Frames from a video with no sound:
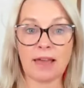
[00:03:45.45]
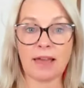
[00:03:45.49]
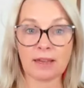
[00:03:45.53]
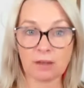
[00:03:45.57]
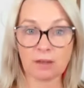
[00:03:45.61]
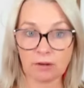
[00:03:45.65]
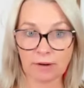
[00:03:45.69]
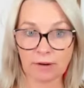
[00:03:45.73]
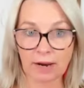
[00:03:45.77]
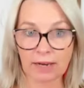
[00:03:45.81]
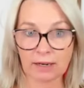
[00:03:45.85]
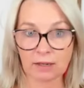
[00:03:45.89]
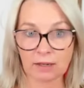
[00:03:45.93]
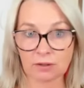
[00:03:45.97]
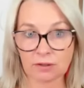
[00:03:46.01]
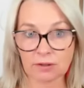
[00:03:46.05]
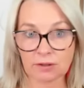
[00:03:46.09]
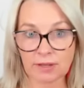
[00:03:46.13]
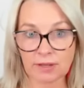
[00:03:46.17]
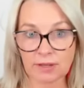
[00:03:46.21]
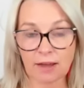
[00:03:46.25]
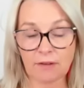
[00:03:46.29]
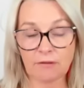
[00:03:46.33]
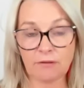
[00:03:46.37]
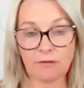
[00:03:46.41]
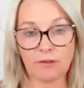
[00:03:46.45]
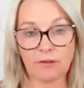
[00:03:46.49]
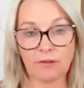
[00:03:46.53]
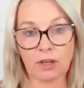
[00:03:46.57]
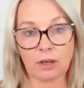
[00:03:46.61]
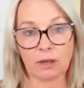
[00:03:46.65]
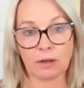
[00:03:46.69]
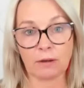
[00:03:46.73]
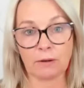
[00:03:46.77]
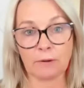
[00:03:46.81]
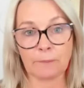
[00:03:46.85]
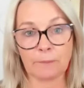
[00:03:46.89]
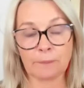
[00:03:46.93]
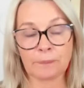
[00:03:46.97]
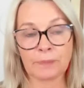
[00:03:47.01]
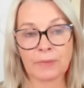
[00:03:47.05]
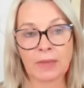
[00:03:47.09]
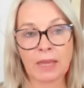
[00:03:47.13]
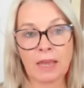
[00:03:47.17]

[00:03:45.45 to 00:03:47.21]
that your angels have for you.